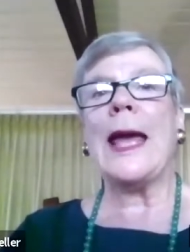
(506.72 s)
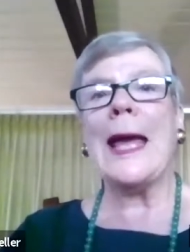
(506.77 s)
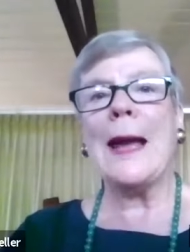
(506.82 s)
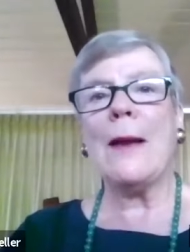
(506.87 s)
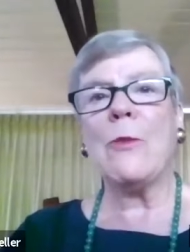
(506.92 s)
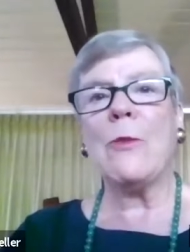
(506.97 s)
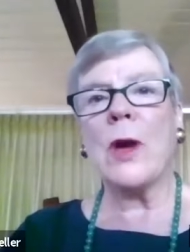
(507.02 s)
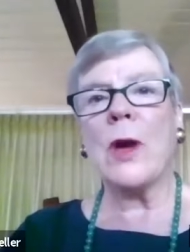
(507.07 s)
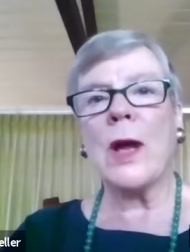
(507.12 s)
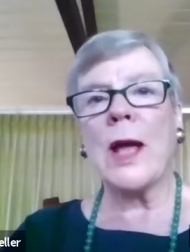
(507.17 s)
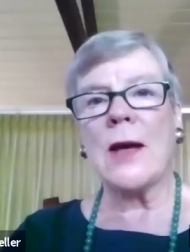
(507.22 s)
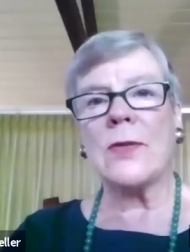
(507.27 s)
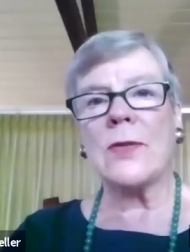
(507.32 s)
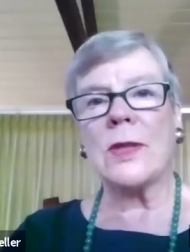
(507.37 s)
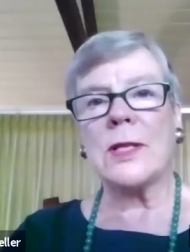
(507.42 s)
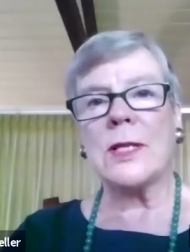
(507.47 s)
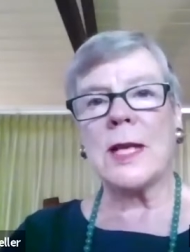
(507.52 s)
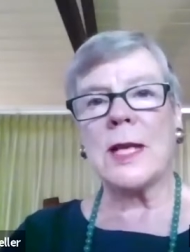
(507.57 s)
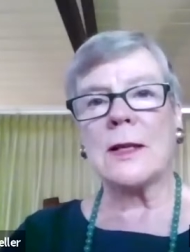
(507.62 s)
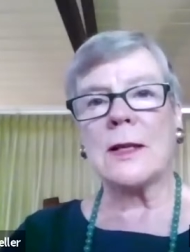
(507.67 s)
hammering out
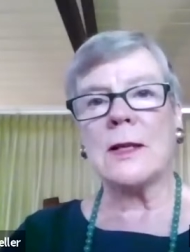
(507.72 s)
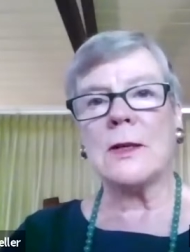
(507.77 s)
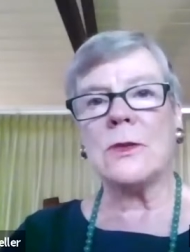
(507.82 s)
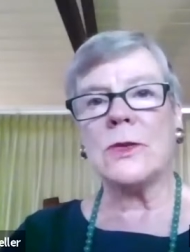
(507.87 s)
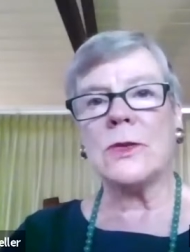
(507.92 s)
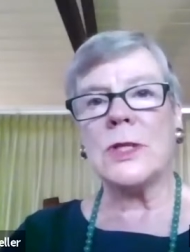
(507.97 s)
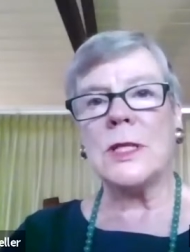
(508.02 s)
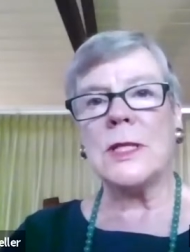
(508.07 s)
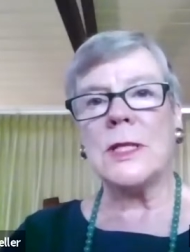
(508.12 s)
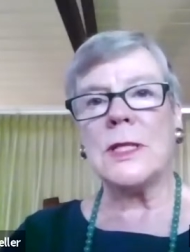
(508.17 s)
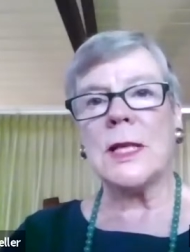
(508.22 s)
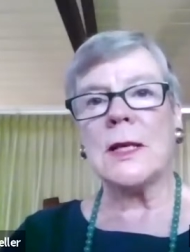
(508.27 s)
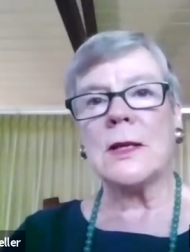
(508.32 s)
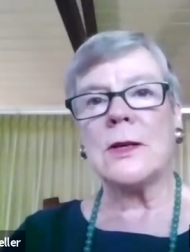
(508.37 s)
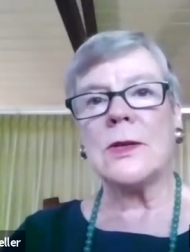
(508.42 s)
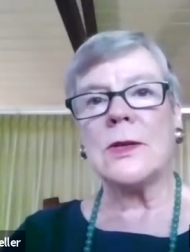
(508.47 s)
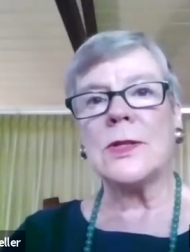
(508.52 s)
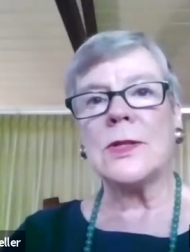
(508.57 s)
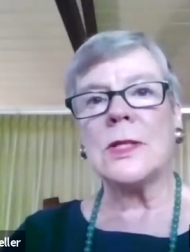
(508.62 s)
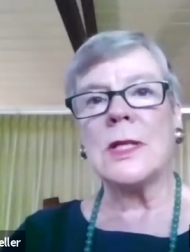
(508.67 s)
the technical
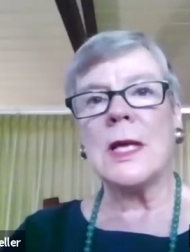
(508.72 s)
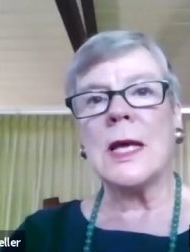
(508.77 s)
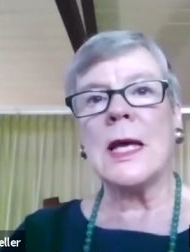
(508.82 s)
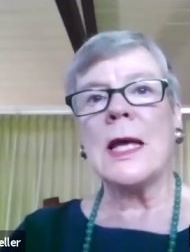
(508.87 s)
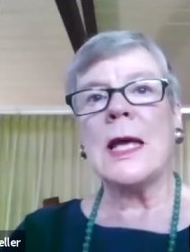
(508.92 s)
details,